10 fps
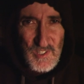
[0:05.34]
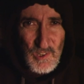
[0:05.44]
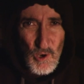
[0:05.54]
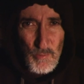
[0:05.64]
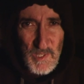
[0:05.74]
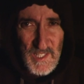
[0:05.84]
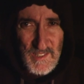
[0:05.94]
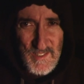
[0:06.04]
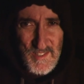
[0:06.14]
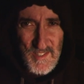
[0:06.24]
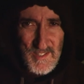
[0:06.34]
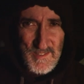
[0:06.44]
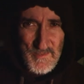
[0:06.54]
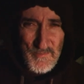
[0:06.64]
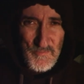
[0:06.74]
and globelings.
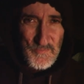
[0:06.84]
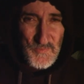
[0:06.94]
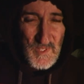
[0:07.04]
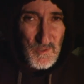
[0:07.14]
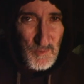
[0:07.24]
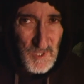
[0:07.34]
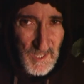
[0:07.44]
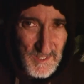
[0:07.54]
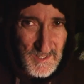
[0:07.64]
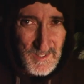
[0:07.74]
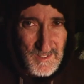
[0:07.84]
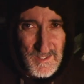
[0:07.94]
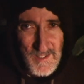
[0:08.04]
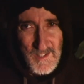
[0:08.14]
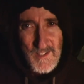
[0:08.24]
Got
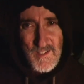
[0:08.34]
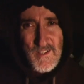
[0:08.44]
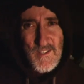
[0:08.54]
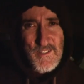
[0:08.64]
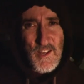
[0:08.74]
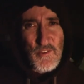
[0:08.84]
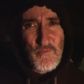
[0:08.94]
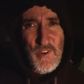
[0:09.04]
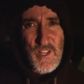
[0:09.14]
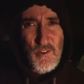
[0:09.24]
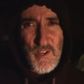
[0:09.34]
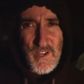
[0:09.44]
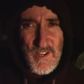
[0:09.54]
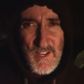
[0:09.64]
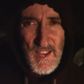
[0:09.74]
another video
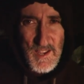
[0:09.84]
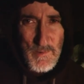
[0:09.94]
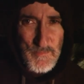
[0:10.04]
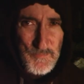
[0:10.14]
here today.